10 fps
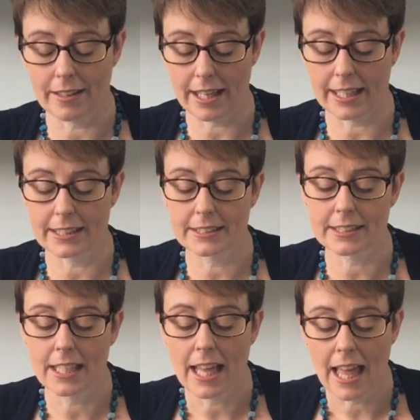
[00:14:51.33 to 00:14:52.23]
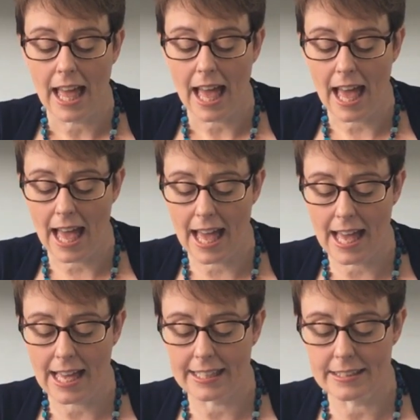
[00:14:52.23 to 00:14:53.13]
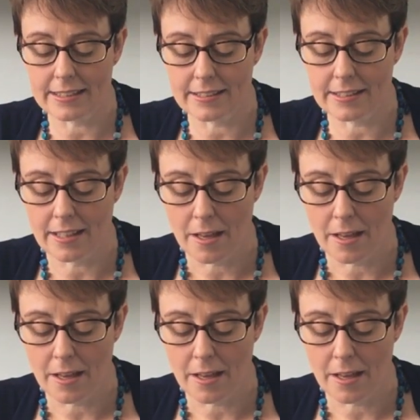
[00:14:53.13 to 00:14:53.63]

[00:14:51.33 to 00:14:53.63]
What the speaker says: things, and